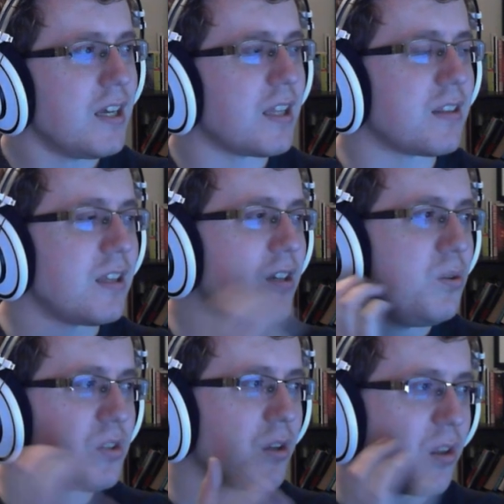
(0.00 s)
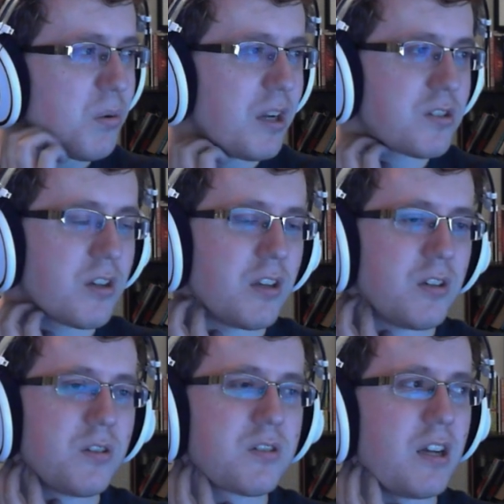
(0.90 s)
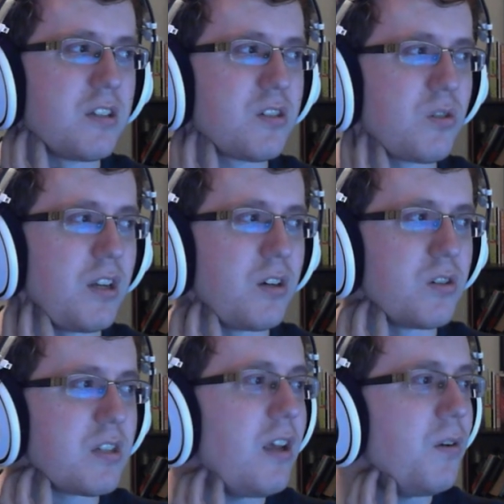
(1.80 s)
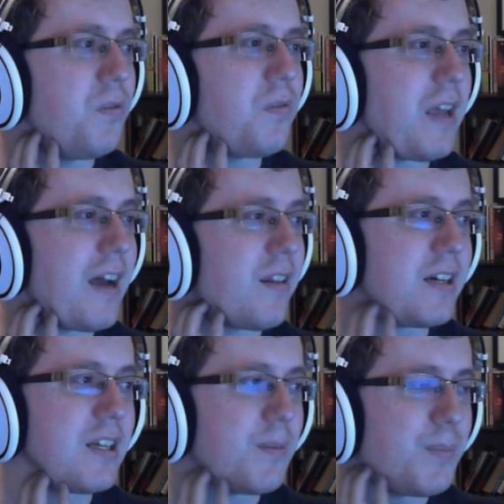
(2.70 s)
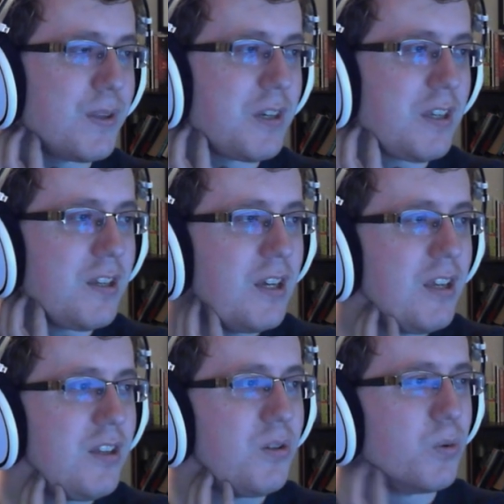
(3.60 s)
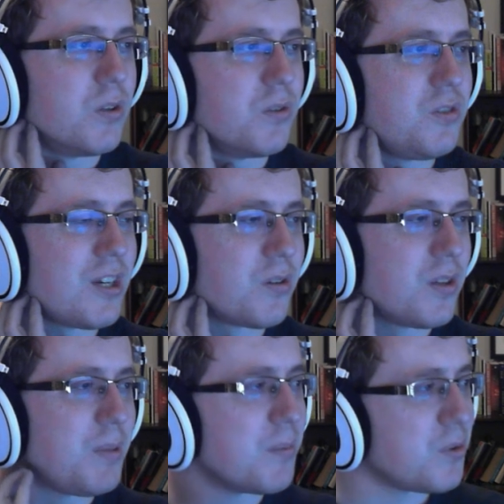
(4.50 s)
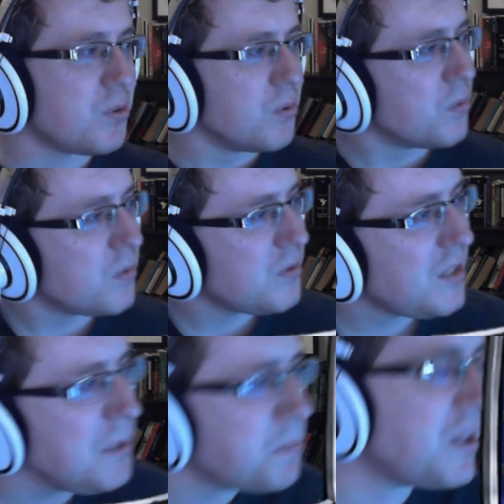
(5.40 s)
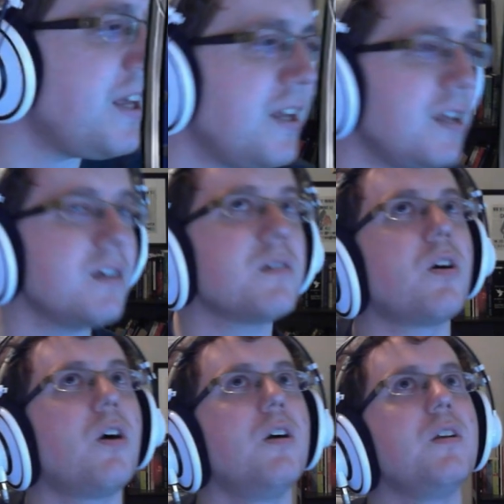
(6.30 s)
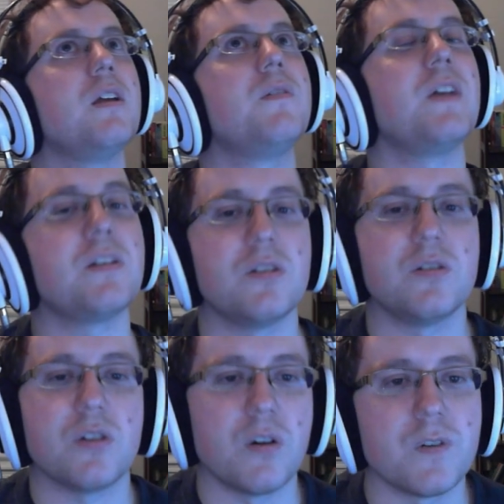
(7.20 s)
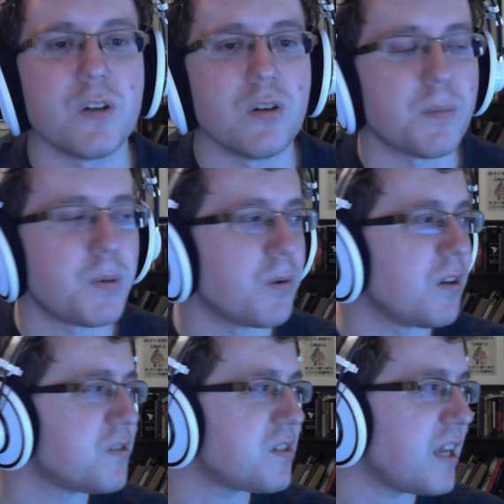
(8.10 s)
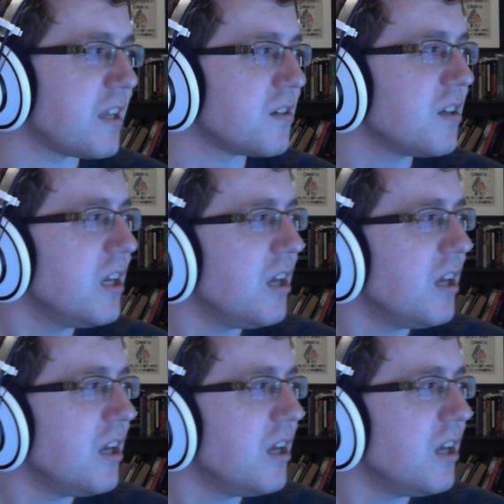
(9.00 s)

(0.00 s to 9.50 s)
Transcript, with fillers: and then using Lethrai Skystrider's Elf Ally ability, you will generally be able to keep a card advantage over your opponents and